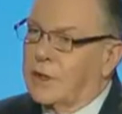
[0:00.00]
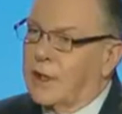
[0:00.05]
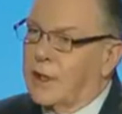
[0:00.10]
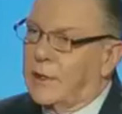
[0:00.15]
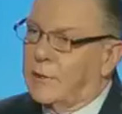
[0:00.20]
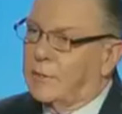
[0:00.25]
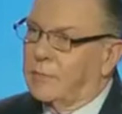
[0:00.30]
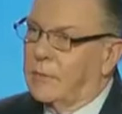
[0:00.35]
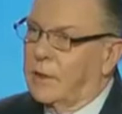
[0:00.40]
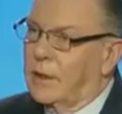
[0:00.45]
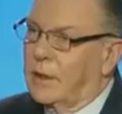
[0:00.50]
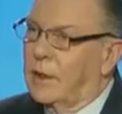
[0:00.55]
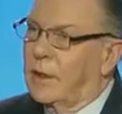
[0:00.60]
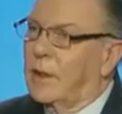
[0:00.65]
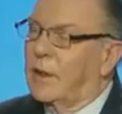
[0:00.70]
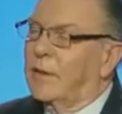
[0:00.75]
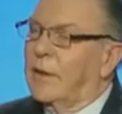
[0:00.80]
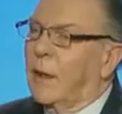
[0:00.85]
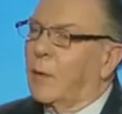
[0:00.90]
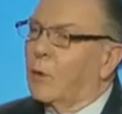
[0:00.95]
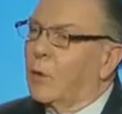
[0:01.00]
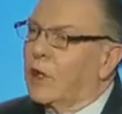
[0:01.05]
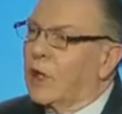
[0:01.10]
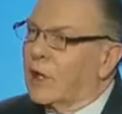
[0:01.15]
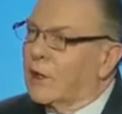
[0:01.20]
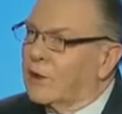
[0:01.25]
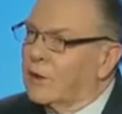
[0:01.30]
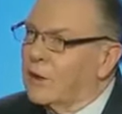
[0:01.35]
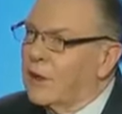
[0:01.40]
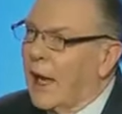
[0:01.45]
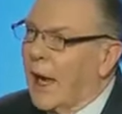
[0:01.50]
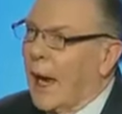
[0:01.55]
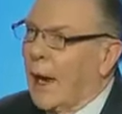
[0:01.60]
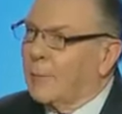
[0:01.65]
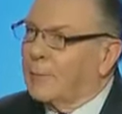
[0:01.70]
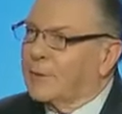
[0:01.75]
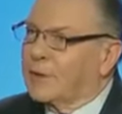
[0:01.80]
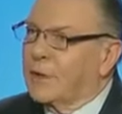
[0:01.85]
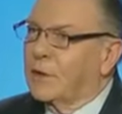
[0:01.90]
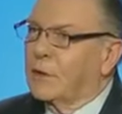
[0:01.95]
to them that we are
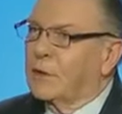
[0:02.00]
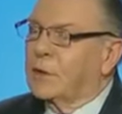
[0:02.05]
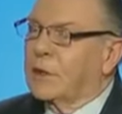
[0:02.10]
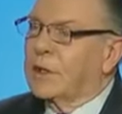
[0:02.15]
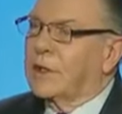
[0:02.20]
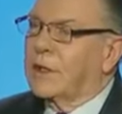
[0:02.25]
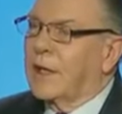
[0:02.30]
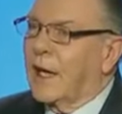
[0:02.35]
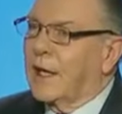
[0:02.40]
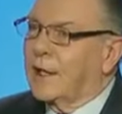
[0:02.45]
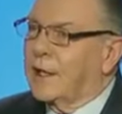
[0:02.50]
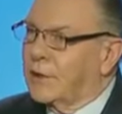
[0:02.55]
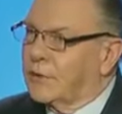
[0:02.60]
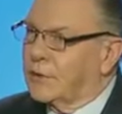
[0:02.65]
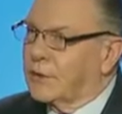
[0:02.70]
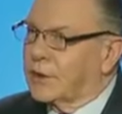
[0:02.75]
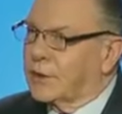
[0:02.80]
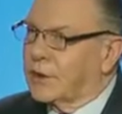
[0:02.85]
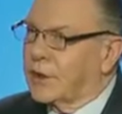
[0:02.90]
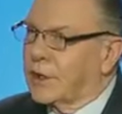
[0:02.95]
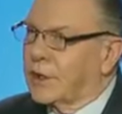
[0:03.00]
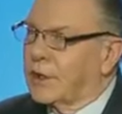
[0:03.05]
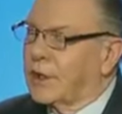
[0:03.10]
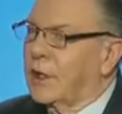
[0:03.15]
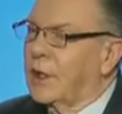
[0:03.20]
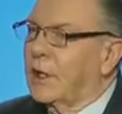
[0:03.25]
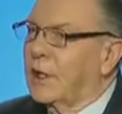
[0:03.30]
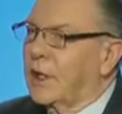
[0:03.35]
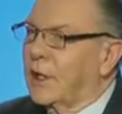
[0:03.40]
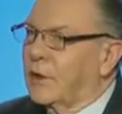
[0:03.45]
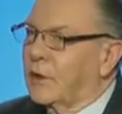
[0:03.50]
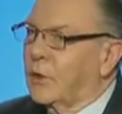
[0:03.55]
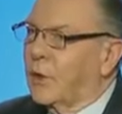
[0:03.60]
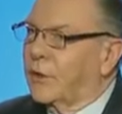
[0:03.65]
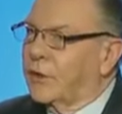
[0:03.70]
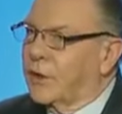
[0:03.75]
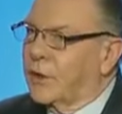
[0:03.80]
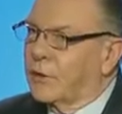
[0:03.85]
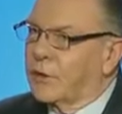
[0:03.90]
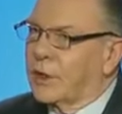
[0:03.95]
absolutely not interested in
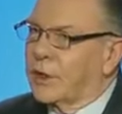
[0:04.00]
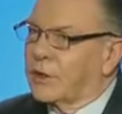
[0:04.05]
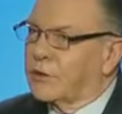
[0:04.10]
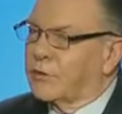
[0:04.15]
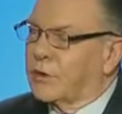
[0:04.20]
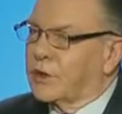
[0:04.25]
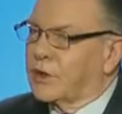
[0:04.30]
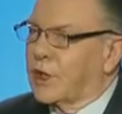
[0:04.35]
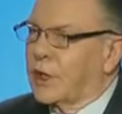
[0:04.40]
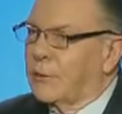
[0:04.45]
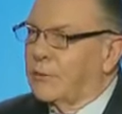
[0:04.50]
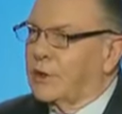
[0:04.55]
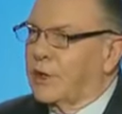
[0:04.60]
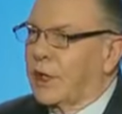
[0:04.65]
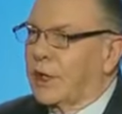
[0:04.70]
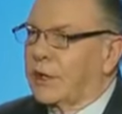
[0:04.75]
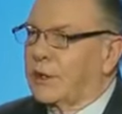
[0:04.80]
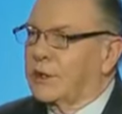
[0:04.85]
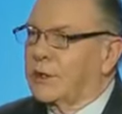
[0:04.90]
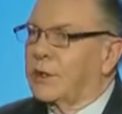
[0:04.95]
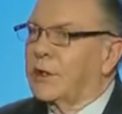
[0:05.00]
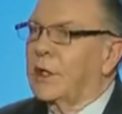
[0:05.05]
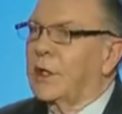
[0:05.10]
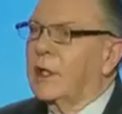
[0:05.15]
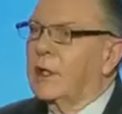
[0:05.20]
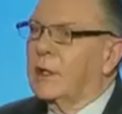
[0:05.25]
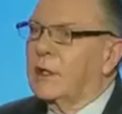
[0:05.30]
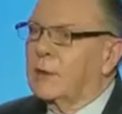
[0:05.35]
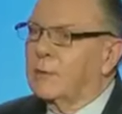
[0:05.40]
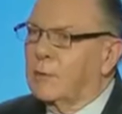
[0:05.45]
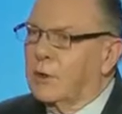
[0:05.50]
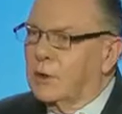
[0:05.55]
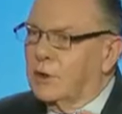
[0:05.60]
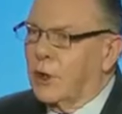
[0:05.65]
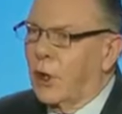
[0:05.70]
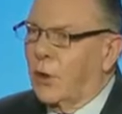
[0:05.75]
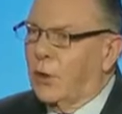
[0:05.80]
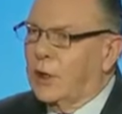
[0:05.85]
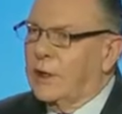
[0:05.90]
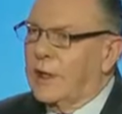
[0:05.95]
North Korea's regime change.
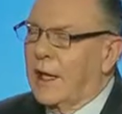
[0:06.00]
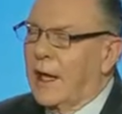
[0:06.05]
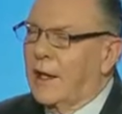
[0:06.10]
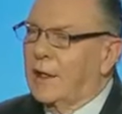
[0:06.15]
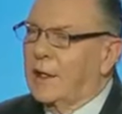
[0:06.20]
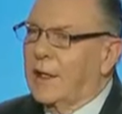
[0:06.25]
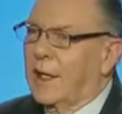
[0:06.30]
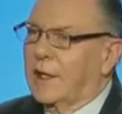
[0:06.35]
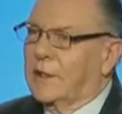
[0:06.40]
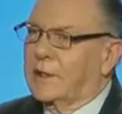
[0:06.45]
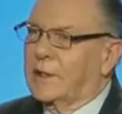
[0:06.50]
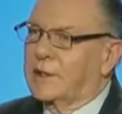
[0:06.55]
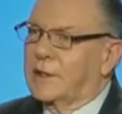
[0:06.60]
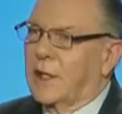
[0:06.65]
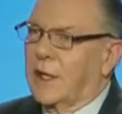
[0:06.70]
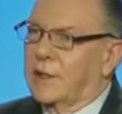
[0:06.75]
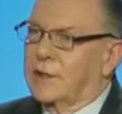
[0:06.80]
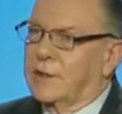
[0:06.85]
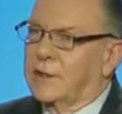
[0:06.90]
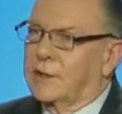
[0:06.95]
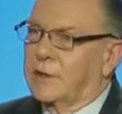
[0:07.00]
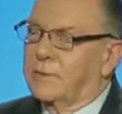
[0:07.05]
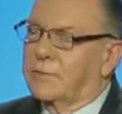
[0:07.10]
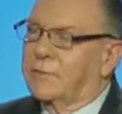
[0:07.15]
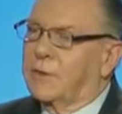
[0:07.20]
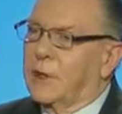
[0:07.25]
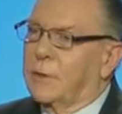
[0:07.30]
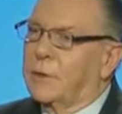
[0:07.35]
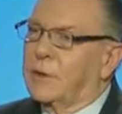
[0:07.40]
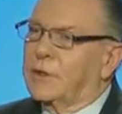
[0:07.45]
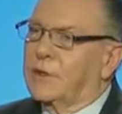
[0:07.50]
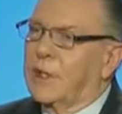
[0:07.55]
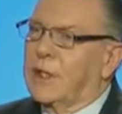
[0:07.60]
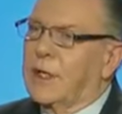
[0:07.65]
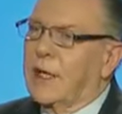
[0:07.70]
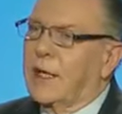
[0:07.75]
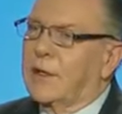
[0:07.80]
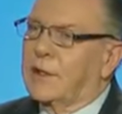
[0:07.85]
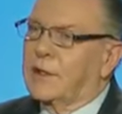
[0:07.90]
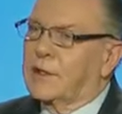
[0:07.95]
Toning down the exercises, the
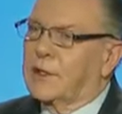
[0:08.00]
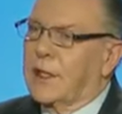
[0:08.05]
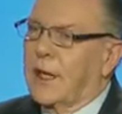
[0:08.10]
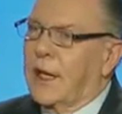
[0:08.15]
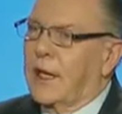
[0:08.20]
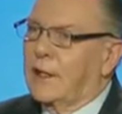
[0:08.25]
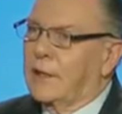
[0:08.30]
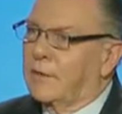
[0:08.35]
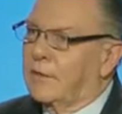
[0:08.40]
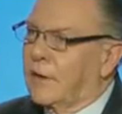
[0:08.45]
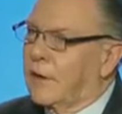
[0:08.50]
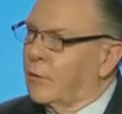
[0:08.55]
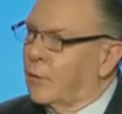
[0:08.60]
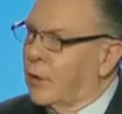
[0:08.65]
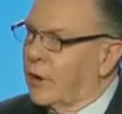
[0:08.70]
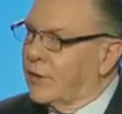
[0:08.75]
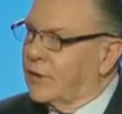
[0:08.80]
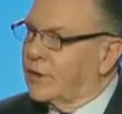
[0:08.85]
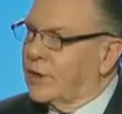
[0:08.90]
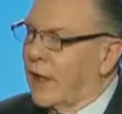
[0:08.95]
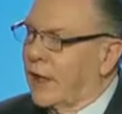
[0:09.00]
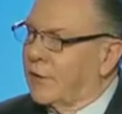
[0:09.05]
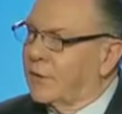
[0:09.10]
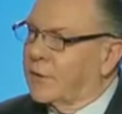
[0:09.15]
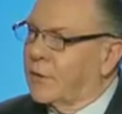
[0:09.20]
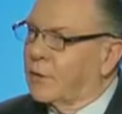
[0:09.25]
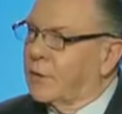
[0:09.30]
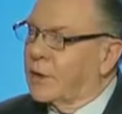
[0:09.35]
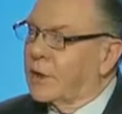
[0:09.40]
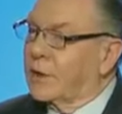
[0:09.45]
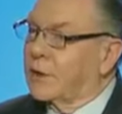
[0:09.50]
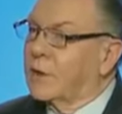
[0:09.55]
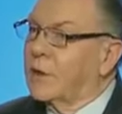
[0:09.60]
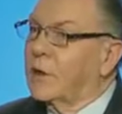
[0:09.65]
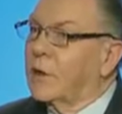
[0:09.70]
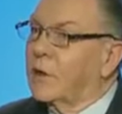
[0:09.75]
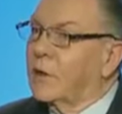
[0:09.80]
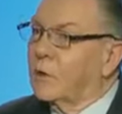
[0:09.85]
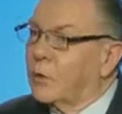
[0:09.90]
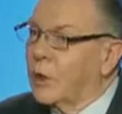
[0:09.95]
frequency and the scale of them with South Korea,
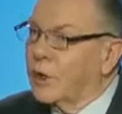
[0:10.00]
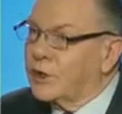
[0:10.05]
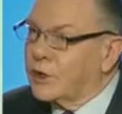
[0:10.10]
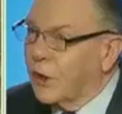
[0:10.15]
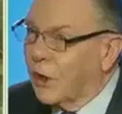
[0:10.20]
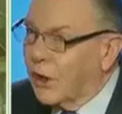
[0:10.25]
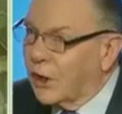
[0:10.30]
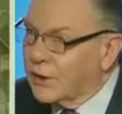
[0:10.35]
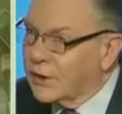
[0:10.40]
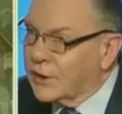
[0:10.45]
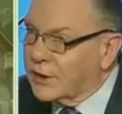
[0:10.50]
which are